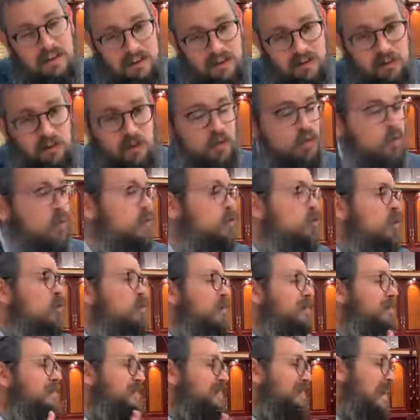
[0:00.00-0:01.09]
if you don't want to talk
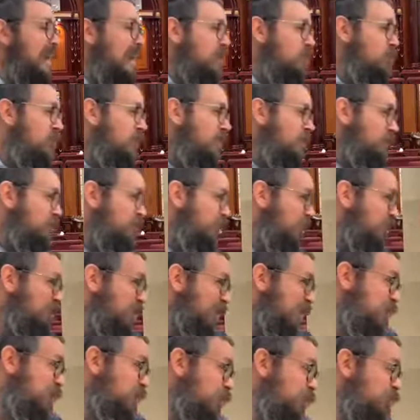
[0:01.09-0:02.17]
about schar already, you're talking
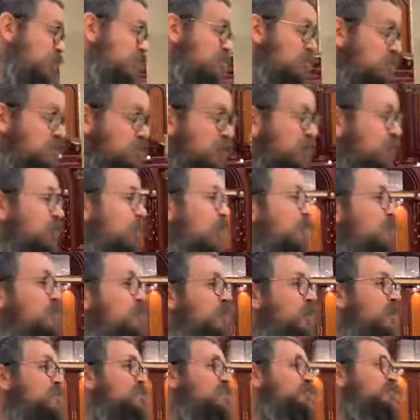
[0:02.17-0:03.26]
about giluyim. You want to talk if your
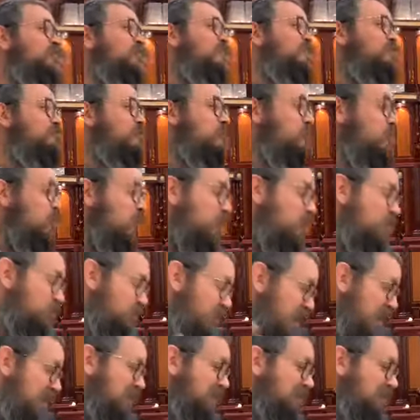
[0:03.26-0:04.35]
concern is reward, fine.